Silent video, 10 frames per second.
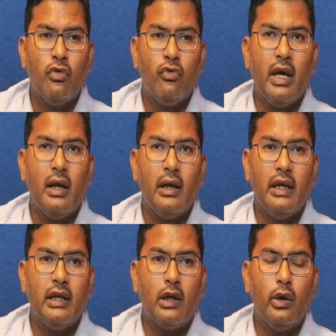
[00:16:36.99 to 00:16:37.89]
where
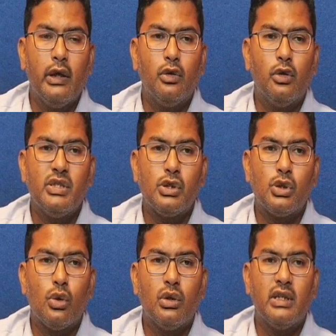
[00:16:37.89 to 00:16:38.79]
it going to be
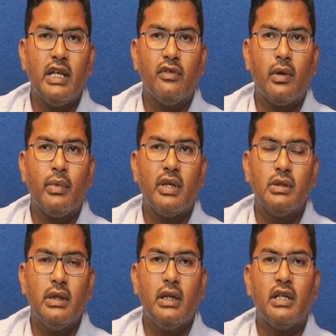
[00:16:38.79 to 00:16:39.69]
store the
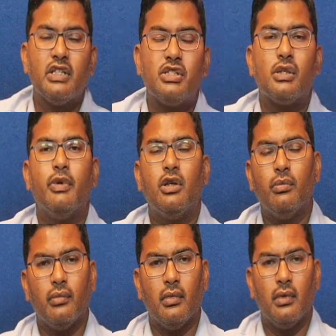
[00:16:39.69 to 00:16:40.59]
information in a
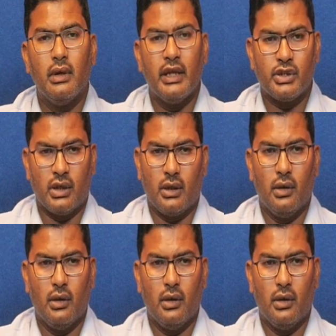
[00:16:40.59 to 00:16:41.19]
distributive nature.